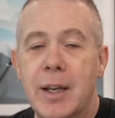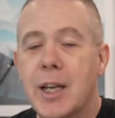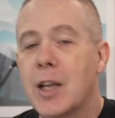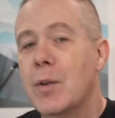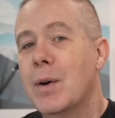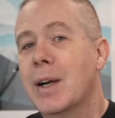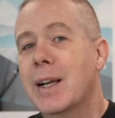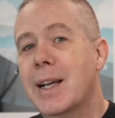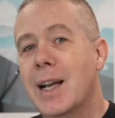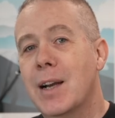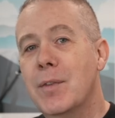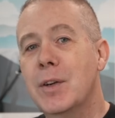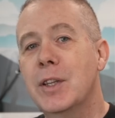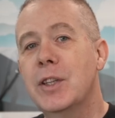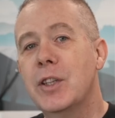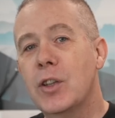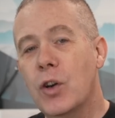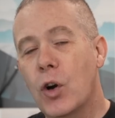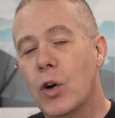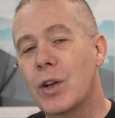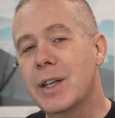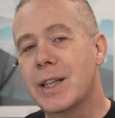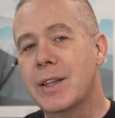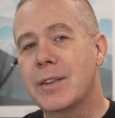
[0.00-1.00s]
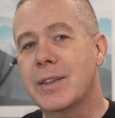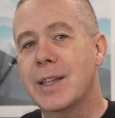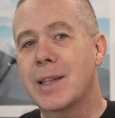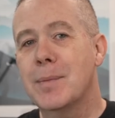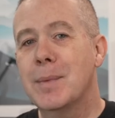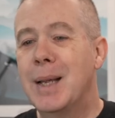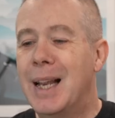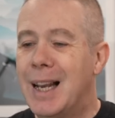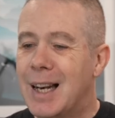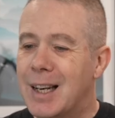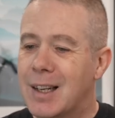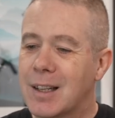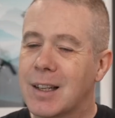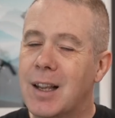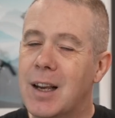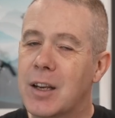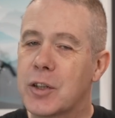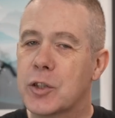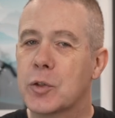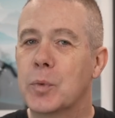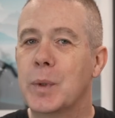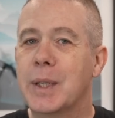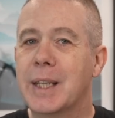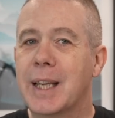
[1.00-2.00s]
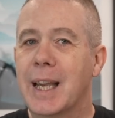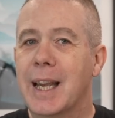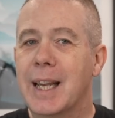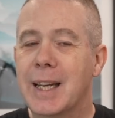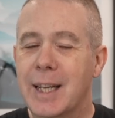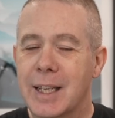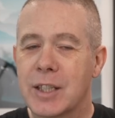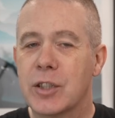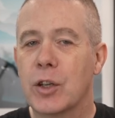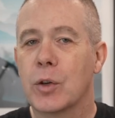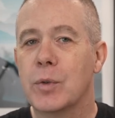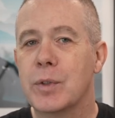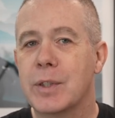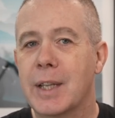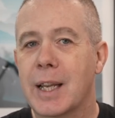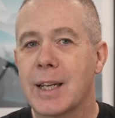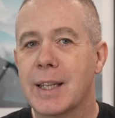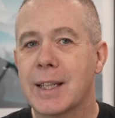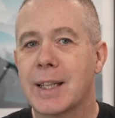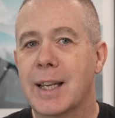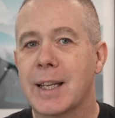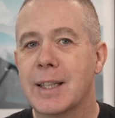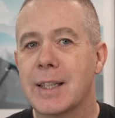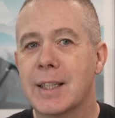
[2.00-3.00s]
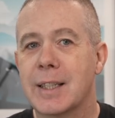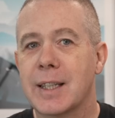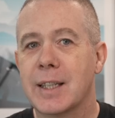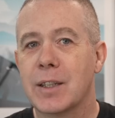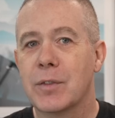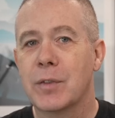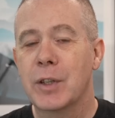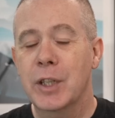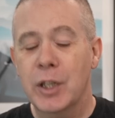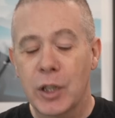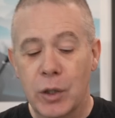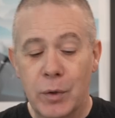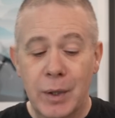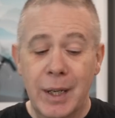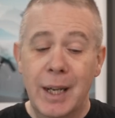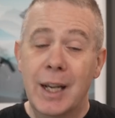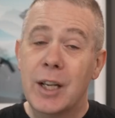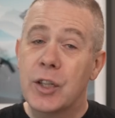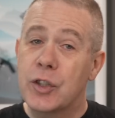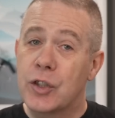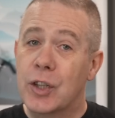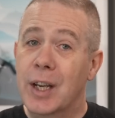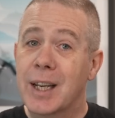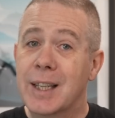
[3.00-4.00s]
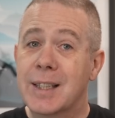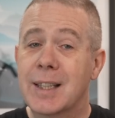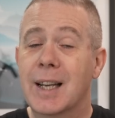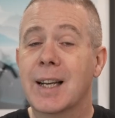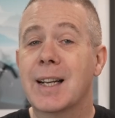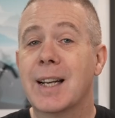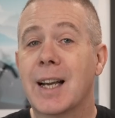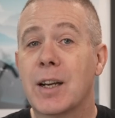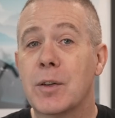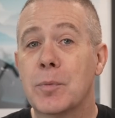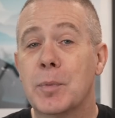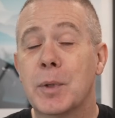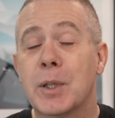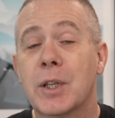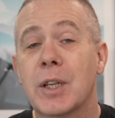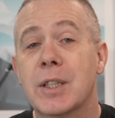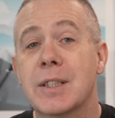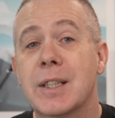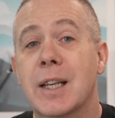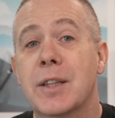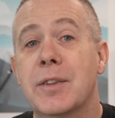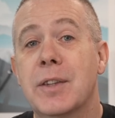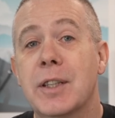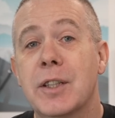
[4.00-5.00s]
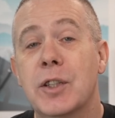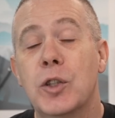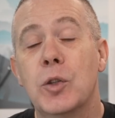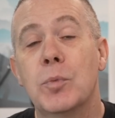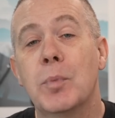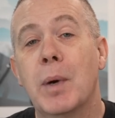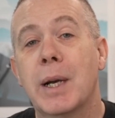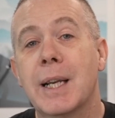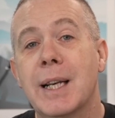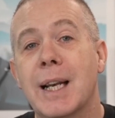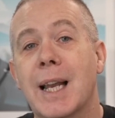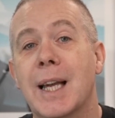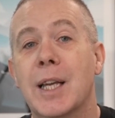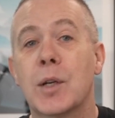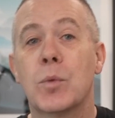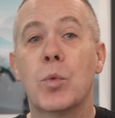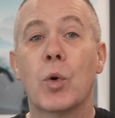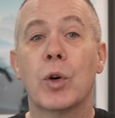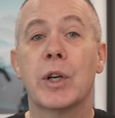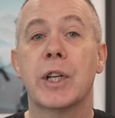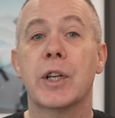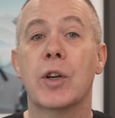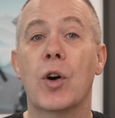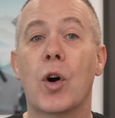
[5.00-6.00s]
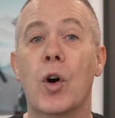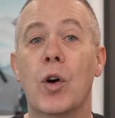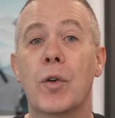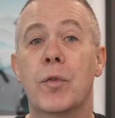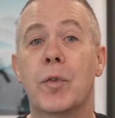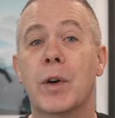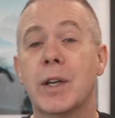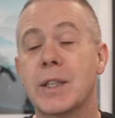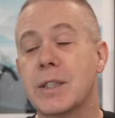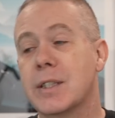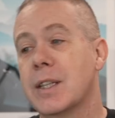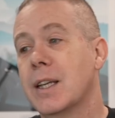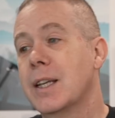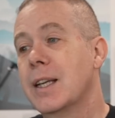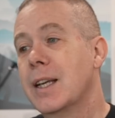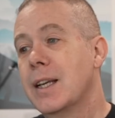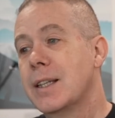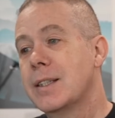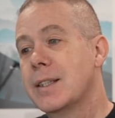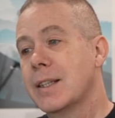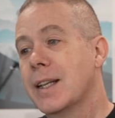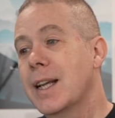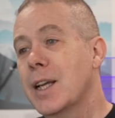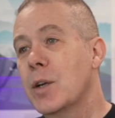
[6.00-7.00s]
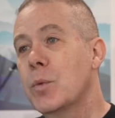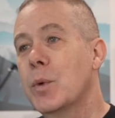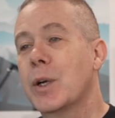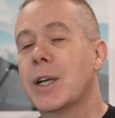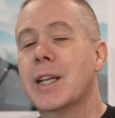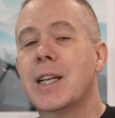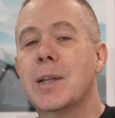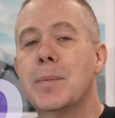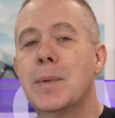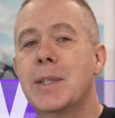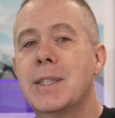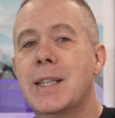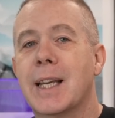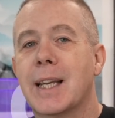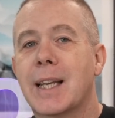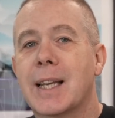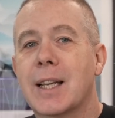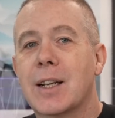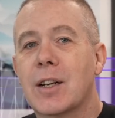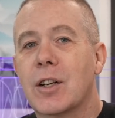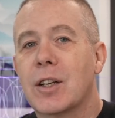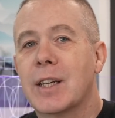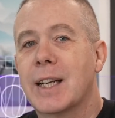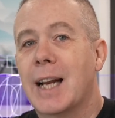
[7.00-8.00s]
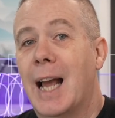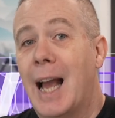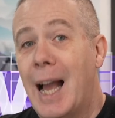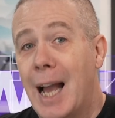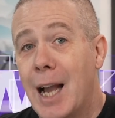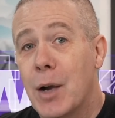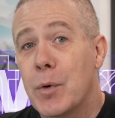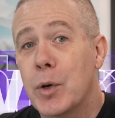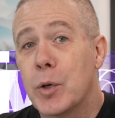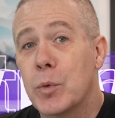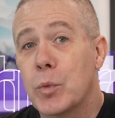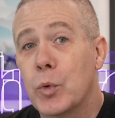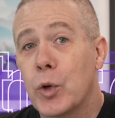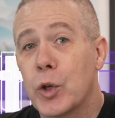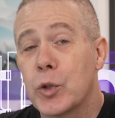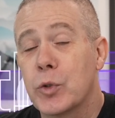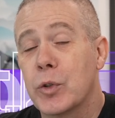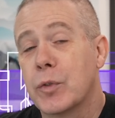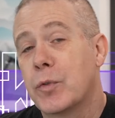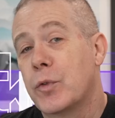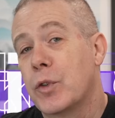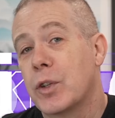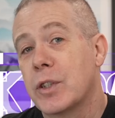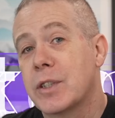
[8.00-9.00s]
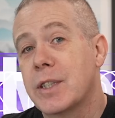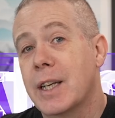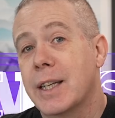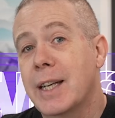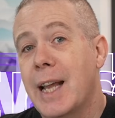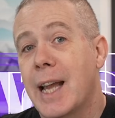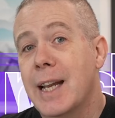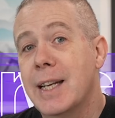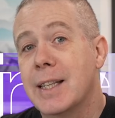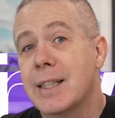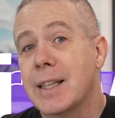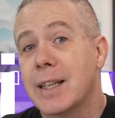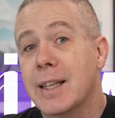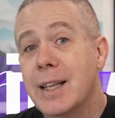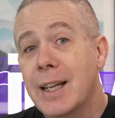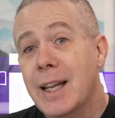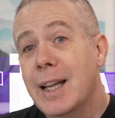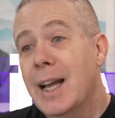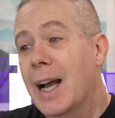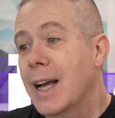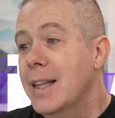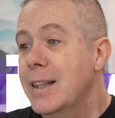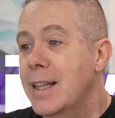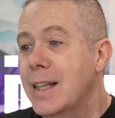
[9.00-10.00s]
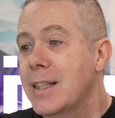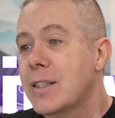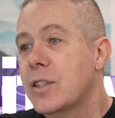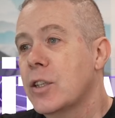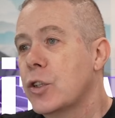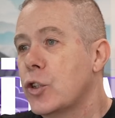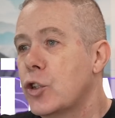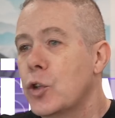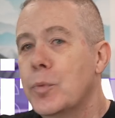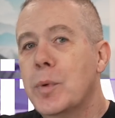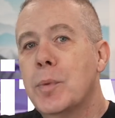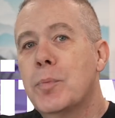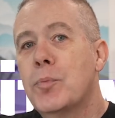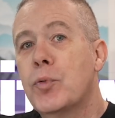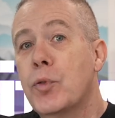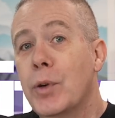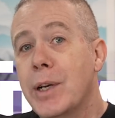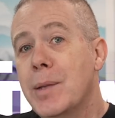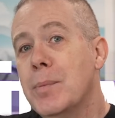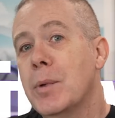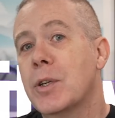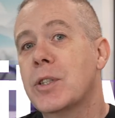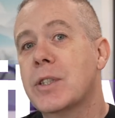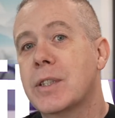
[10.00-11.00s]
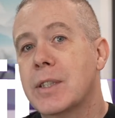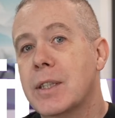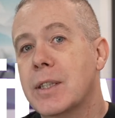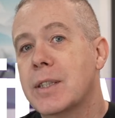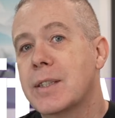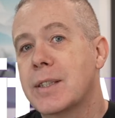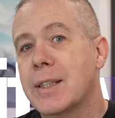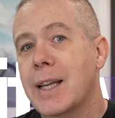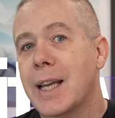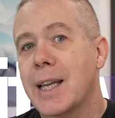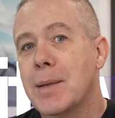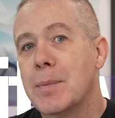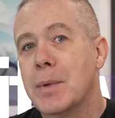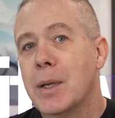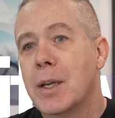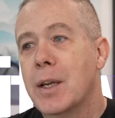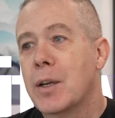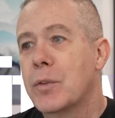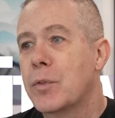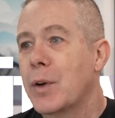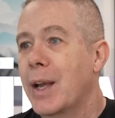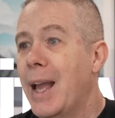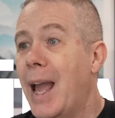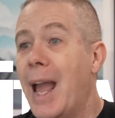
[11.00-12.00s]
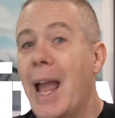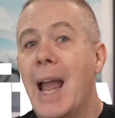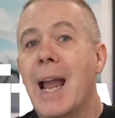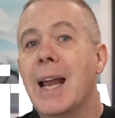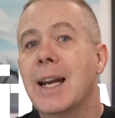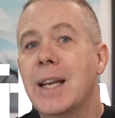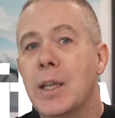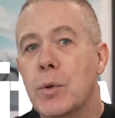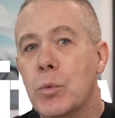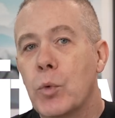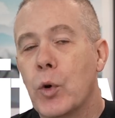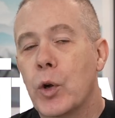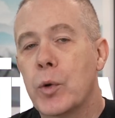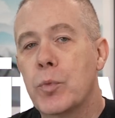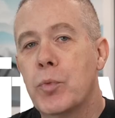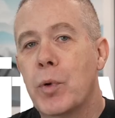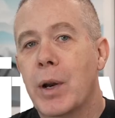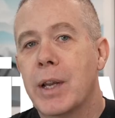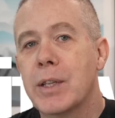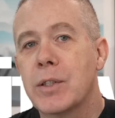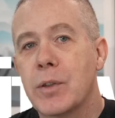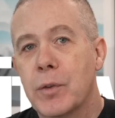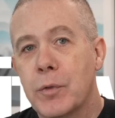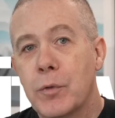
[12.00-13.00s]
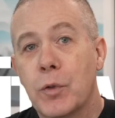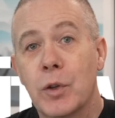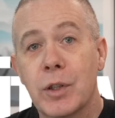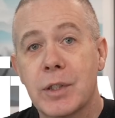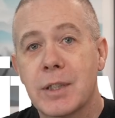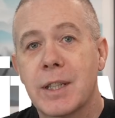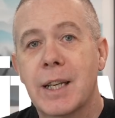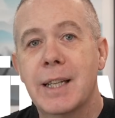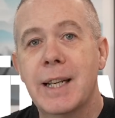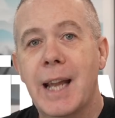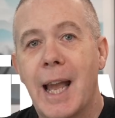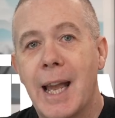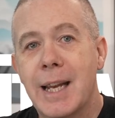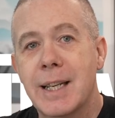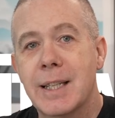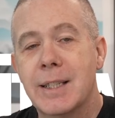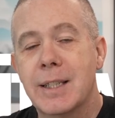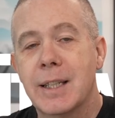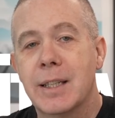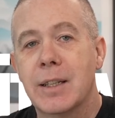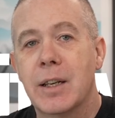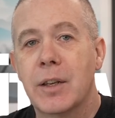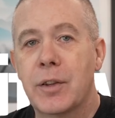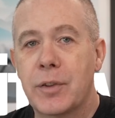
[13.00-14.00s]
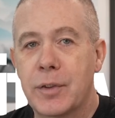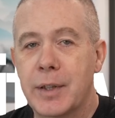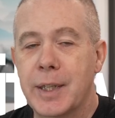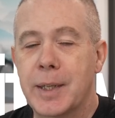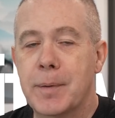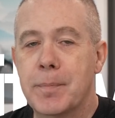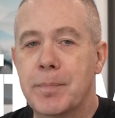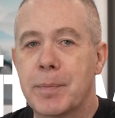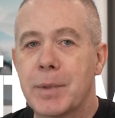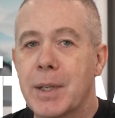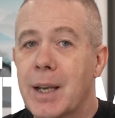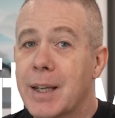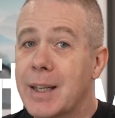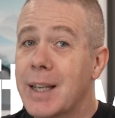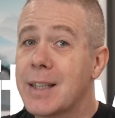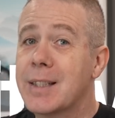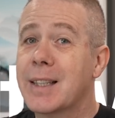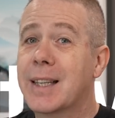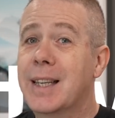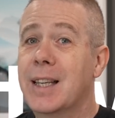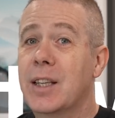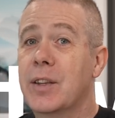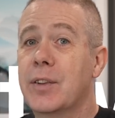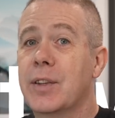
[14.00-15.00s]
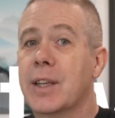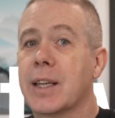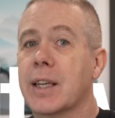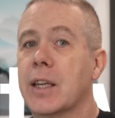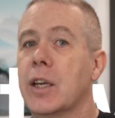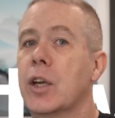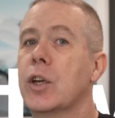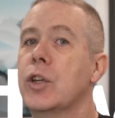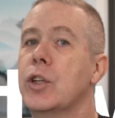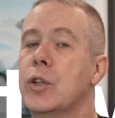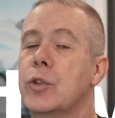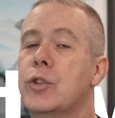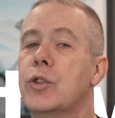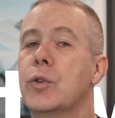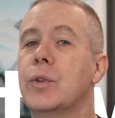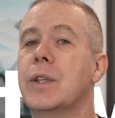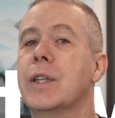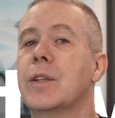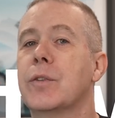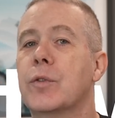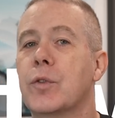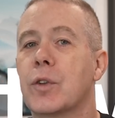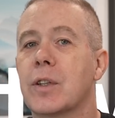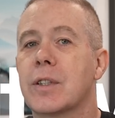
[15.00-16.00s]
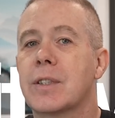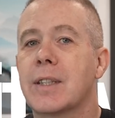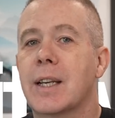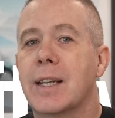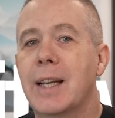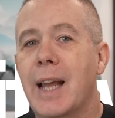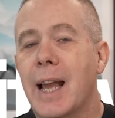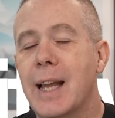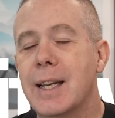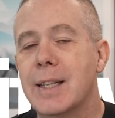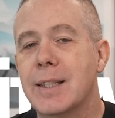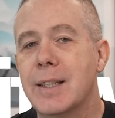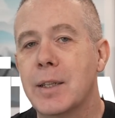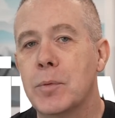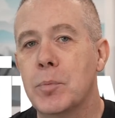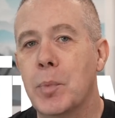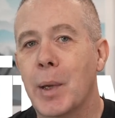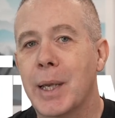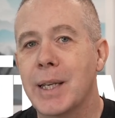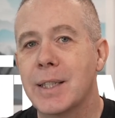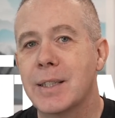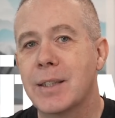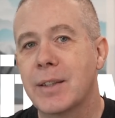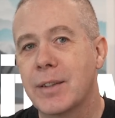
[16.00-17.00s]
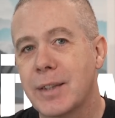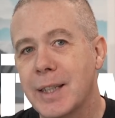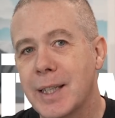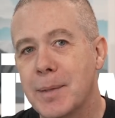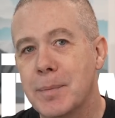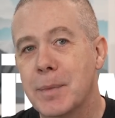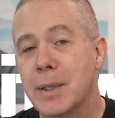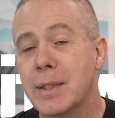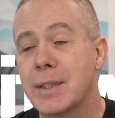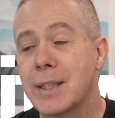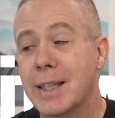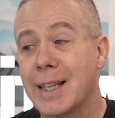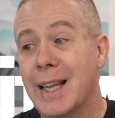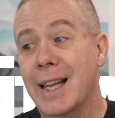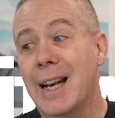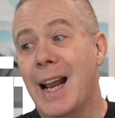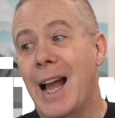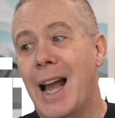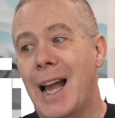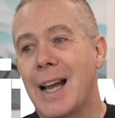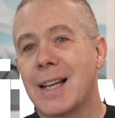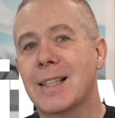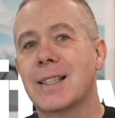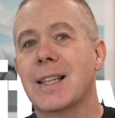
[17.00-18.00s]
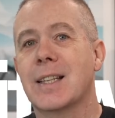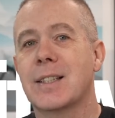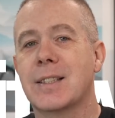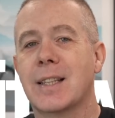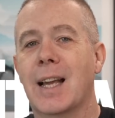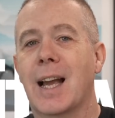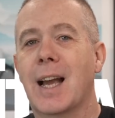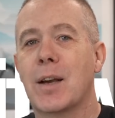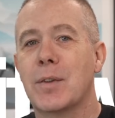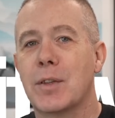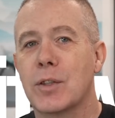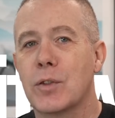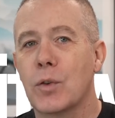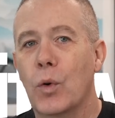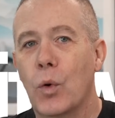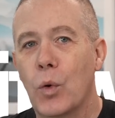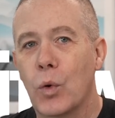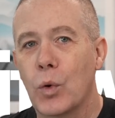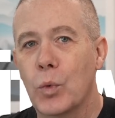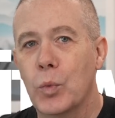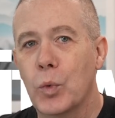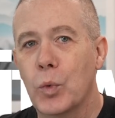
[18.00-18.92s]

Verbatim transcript: Now, I covered the Ollie theme last week in its own dedicated little video. Check that out because I think you might like what it offers. Today, we're going to be taking a look at how it works with full site editing. And this should be pretty much the same for any WordPress full site editing theme. And that's a key thing. You do need a full site editing based theme to get access to how this all